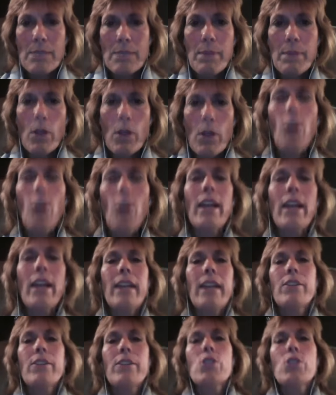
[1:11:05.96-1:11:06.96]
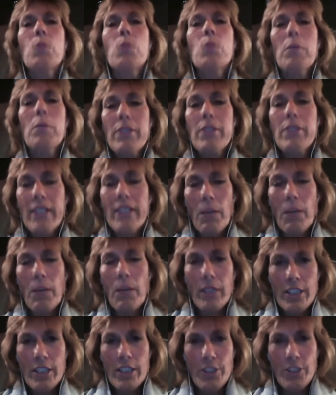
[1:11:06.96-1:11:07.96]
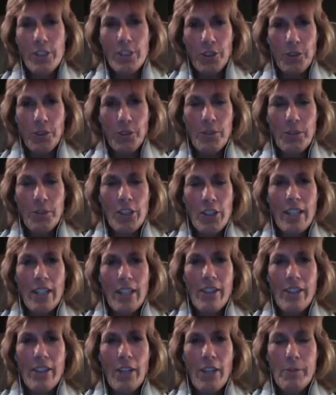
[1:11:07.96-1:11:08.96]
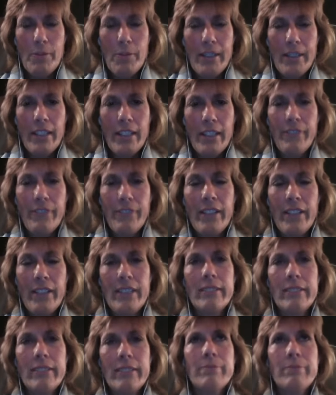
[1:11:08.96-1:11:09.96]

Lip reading: okay, there's one more thing I want to do, which I thought would be kind of fun.